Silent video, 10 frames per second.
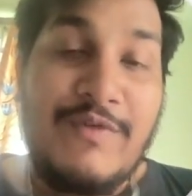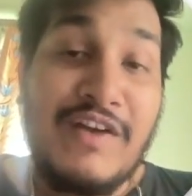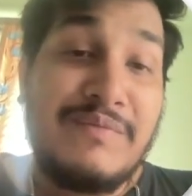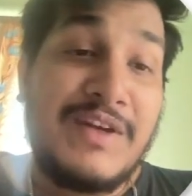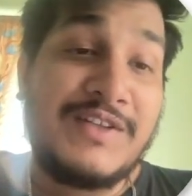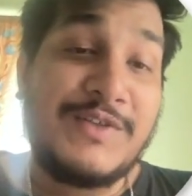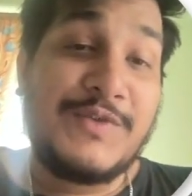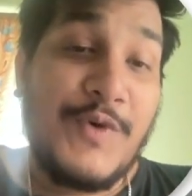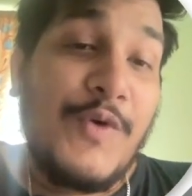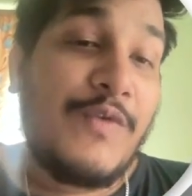5 minutes
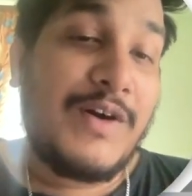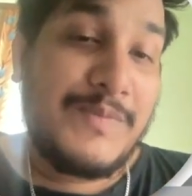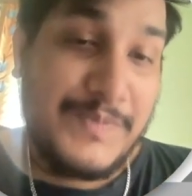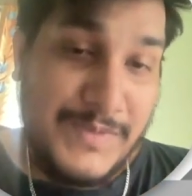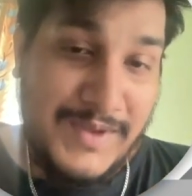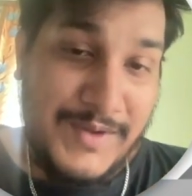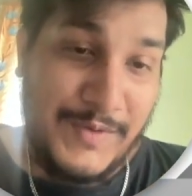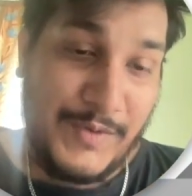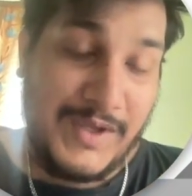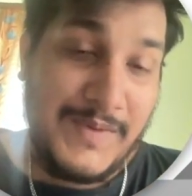is over,
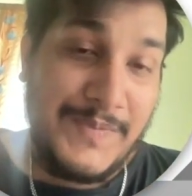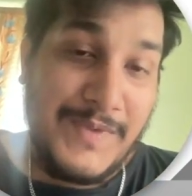okay,